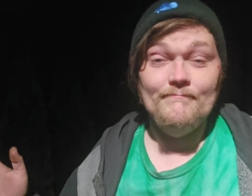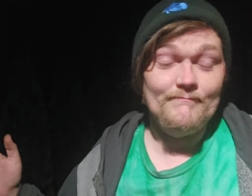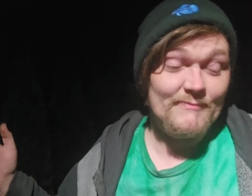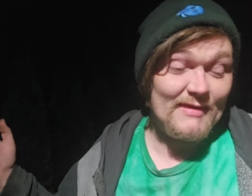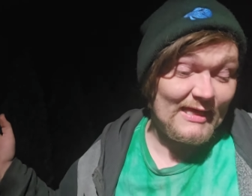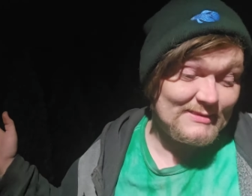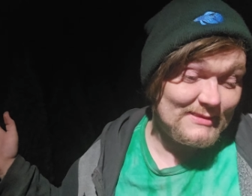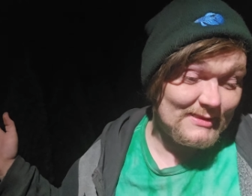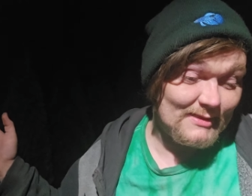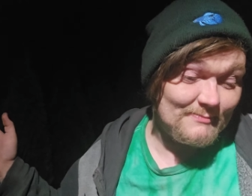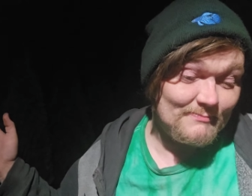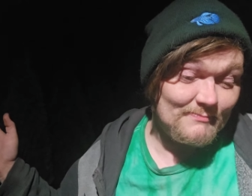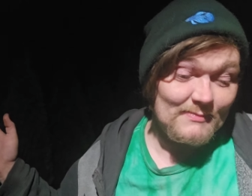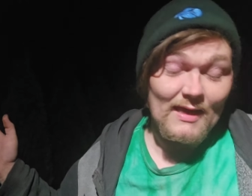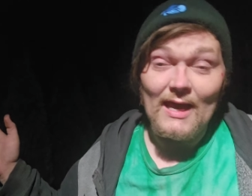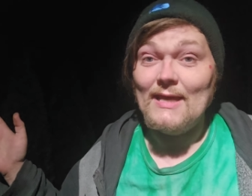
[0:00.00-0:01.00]
That's it.
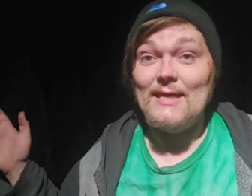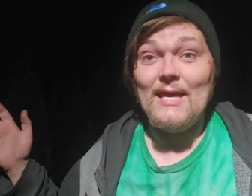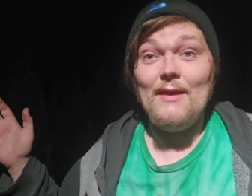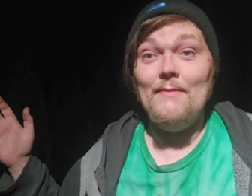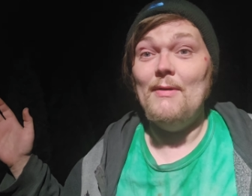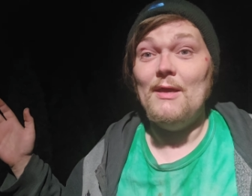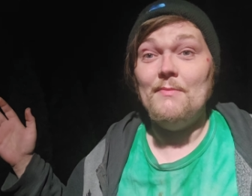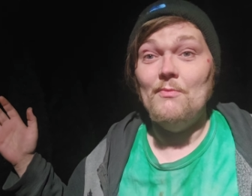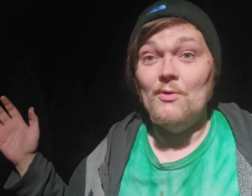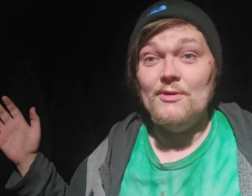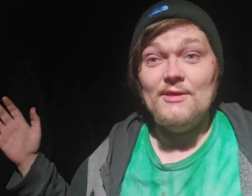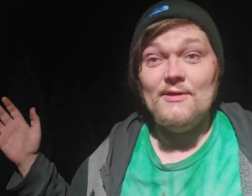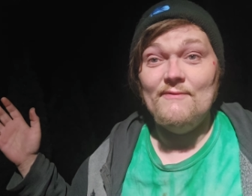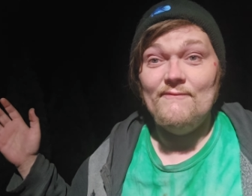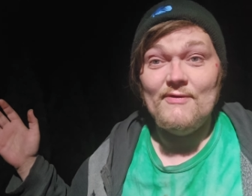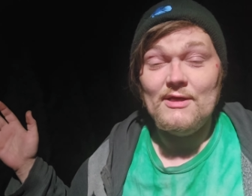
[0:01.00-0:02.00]
I can't make more
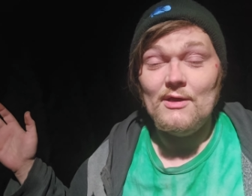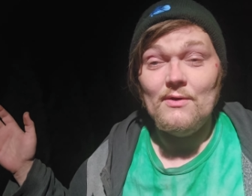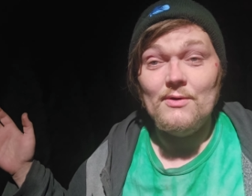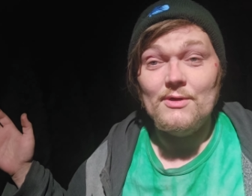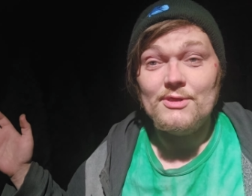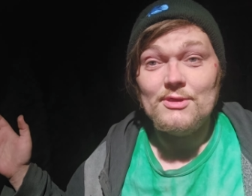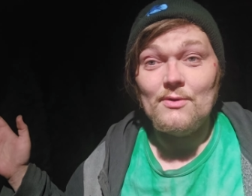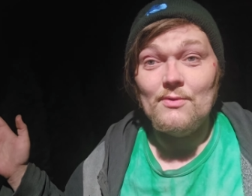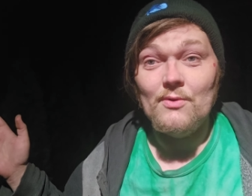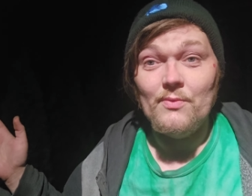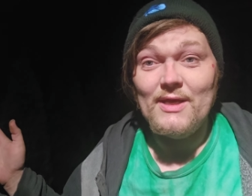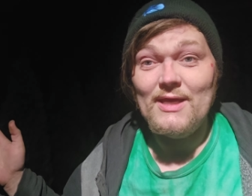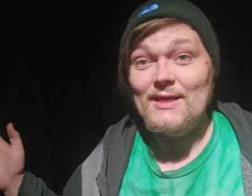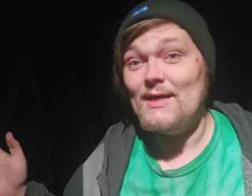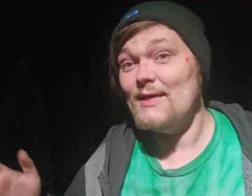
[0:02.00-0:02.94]
than a video or so a week.